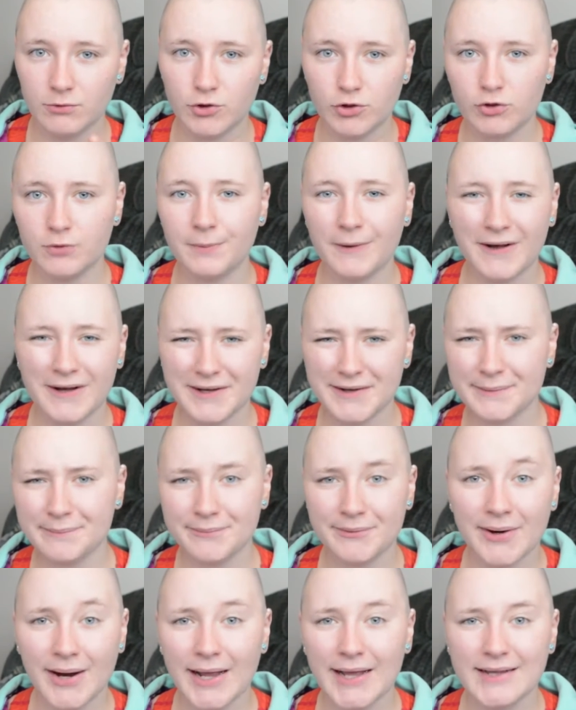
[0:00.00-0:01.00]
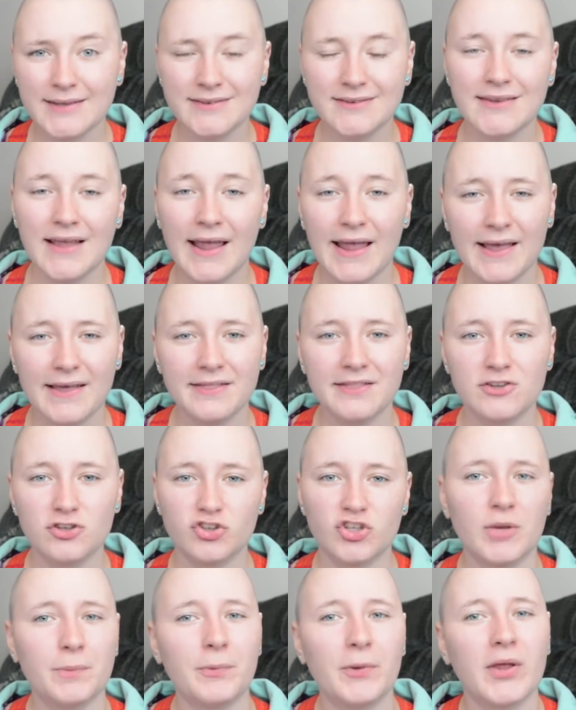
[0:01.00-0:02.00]
coupon price, and
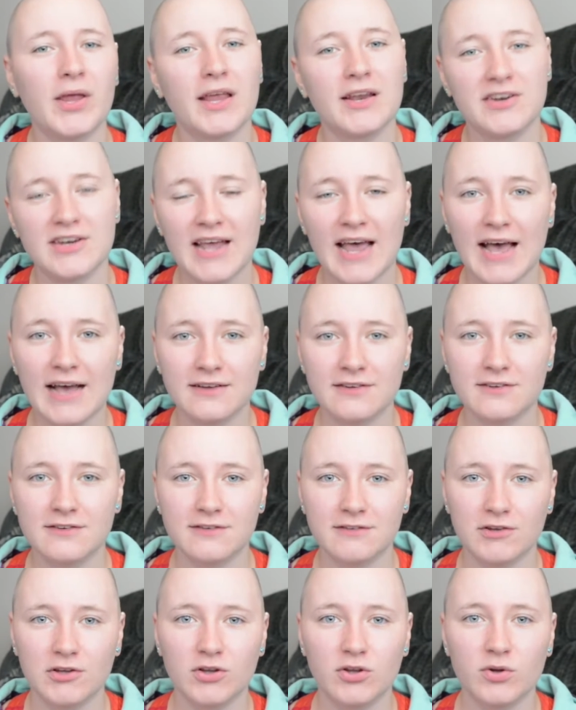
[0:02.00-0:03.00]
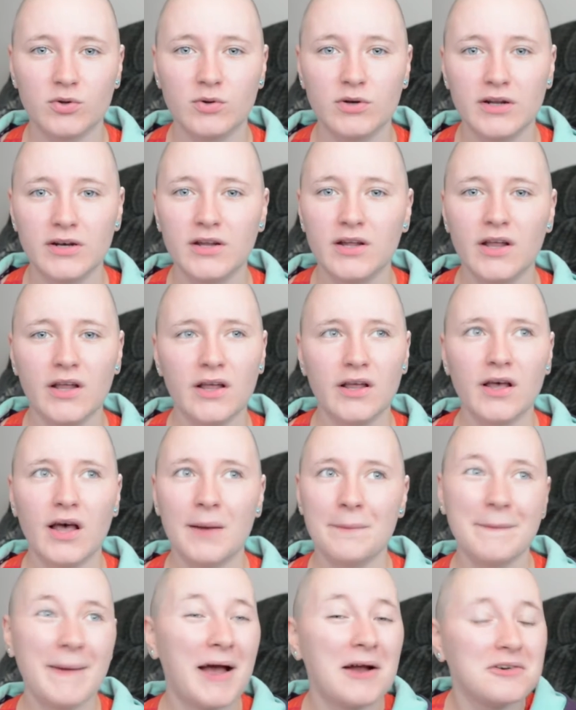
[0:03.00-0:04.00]
the shipping and taxes included
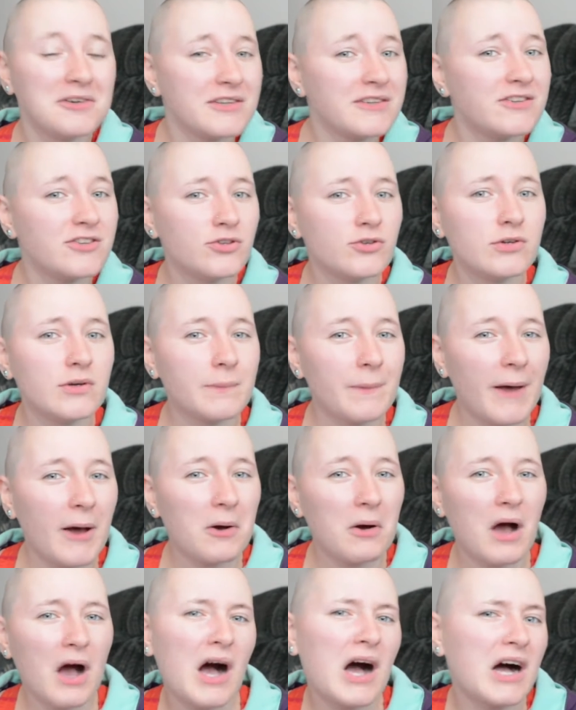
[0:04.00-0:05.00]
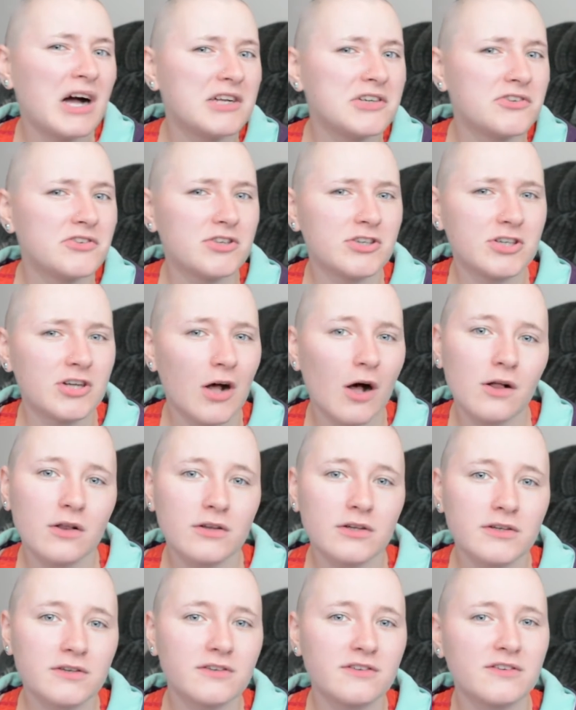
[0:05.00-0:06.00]
amounted to about
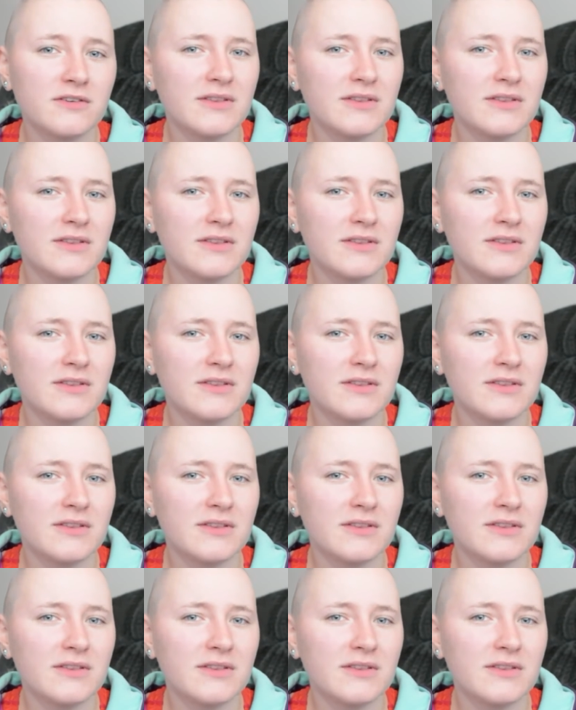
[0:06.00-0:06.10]
$100.